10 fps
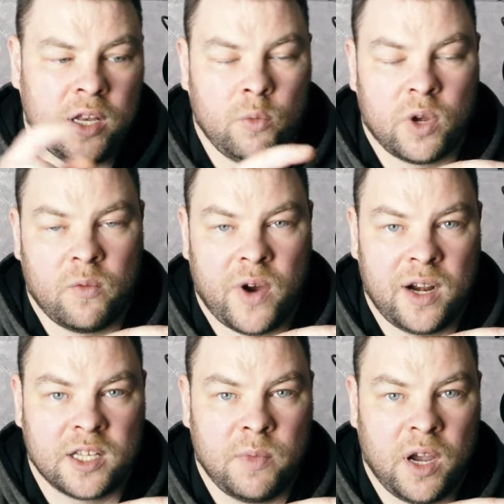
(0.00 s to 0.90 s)
and you want a
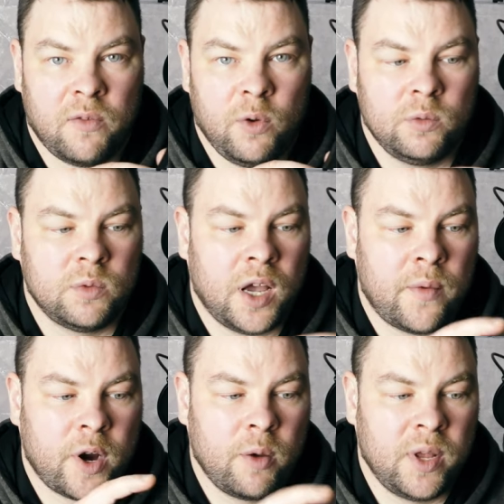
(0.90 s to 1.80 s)
wireless microphone, I
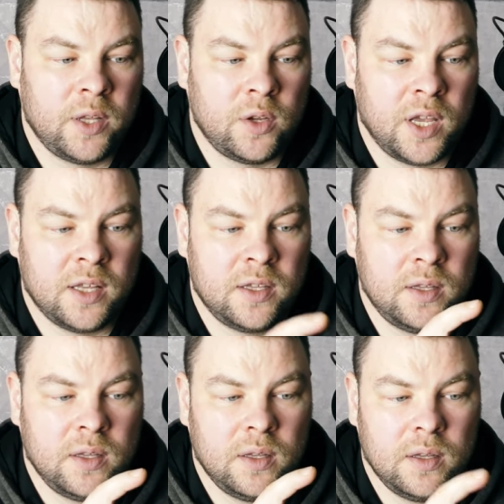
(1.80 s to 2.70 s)
recommend to get
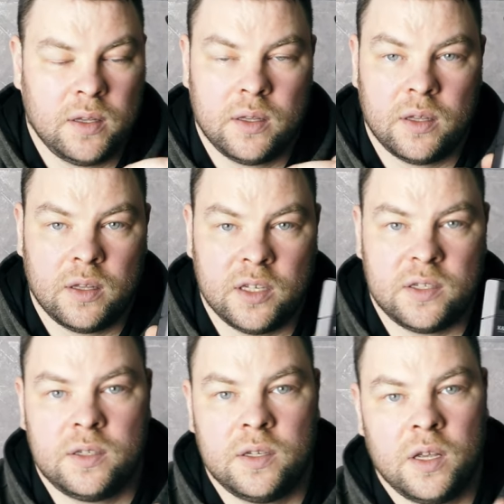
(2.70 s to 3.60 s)

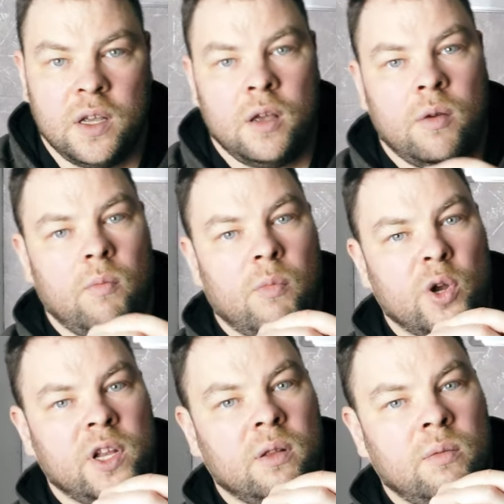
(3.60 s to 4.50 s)
this
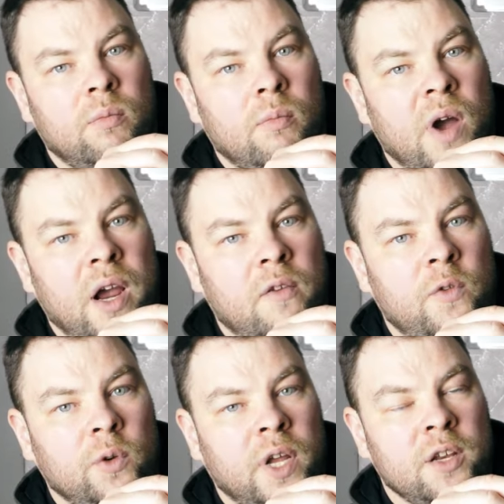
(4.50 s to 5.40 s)
model
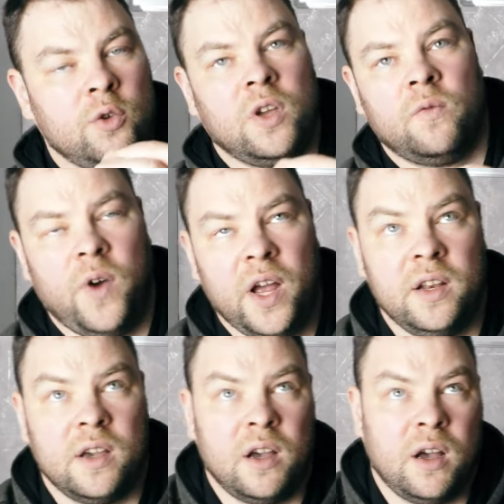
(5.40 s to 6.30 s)
microphone. And you can
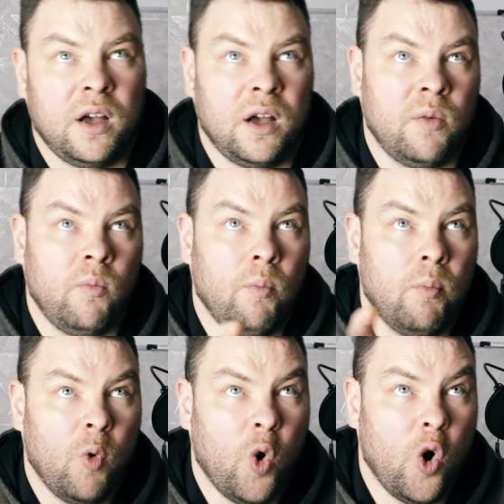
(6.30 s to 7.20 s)
find
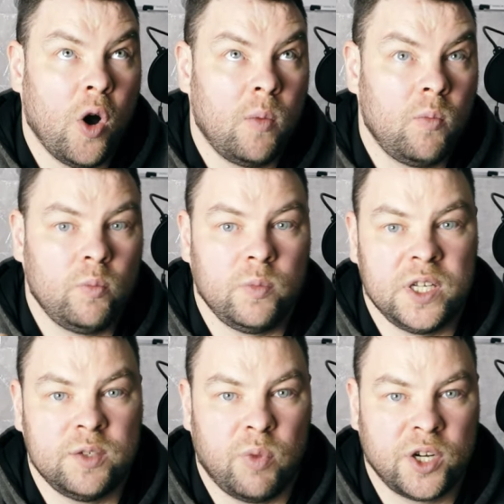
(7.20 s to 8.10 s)
more
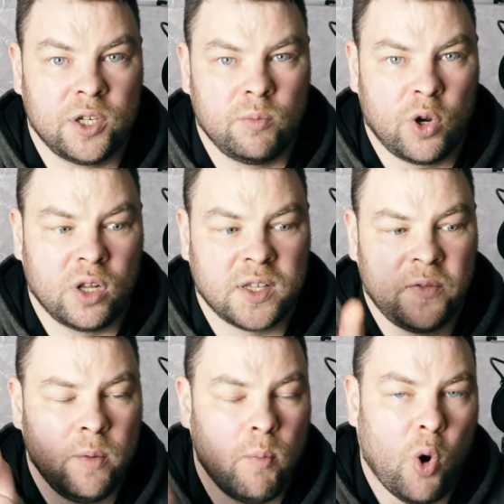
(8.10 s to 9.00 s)
these budget models. I
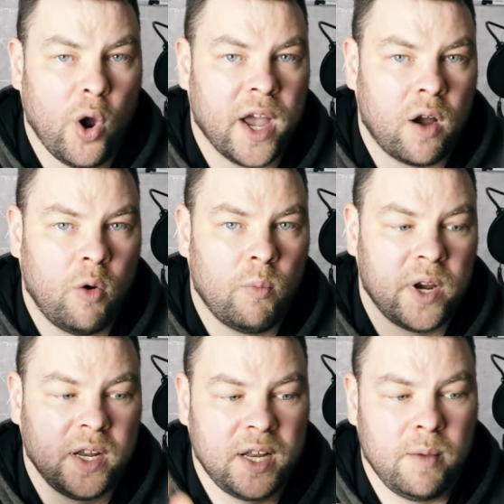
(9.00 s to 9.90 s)
think Boya
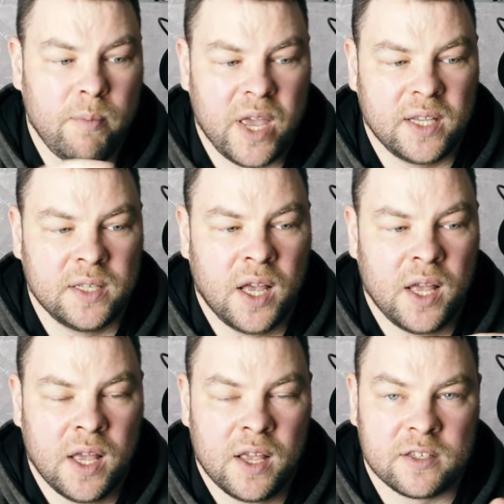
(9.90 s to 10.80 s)
company, they make
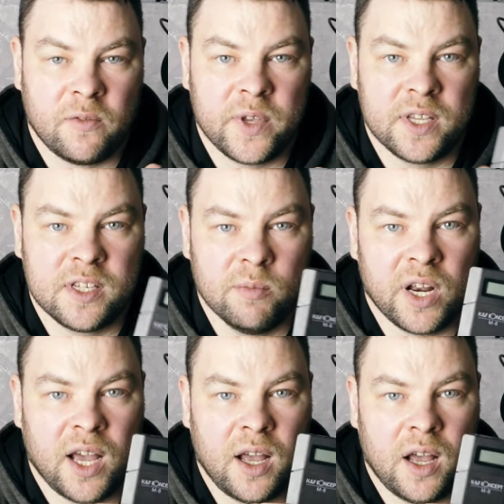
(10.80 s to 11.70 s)
something
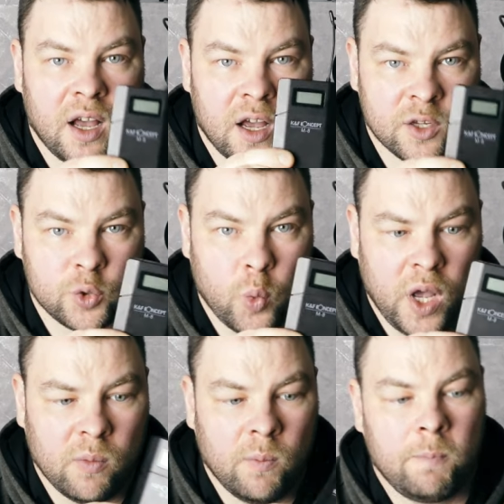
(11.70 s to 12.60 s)
similar as well.